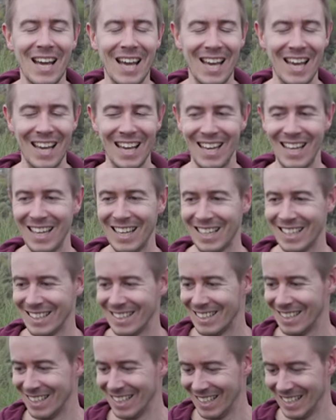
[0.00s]

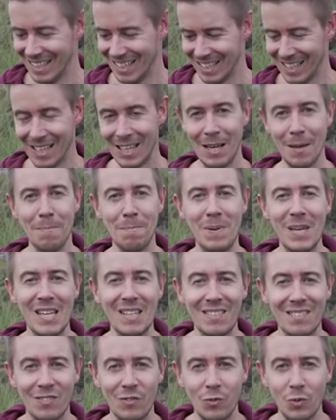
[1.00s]
and
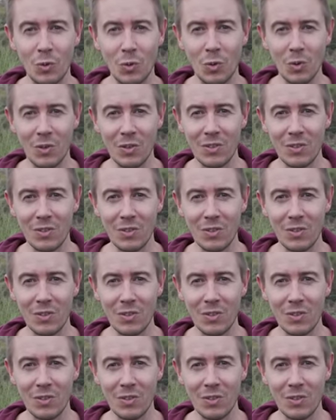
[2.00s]
peaceful.